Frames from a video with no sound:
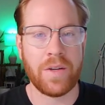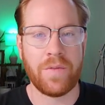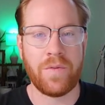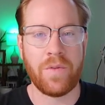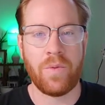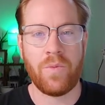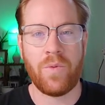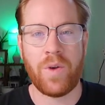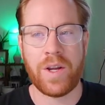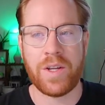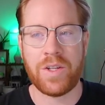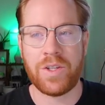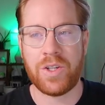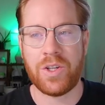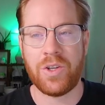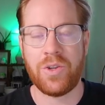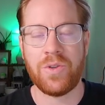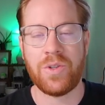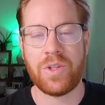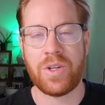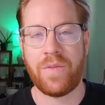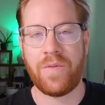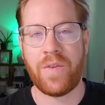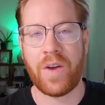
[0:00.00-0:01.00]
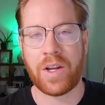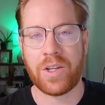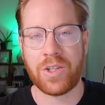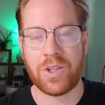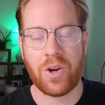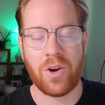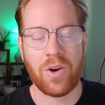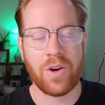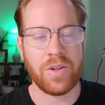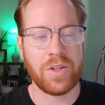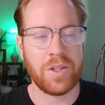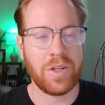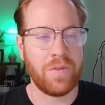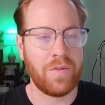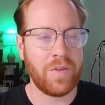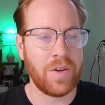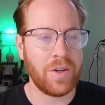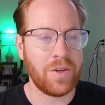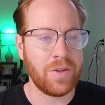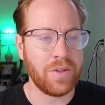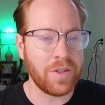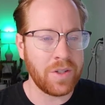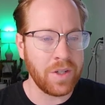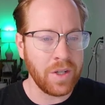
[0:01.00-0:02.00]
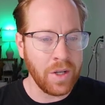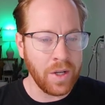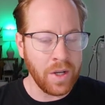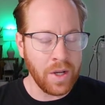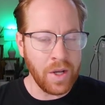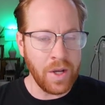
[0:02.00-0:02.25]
different ways to use FX currency fields.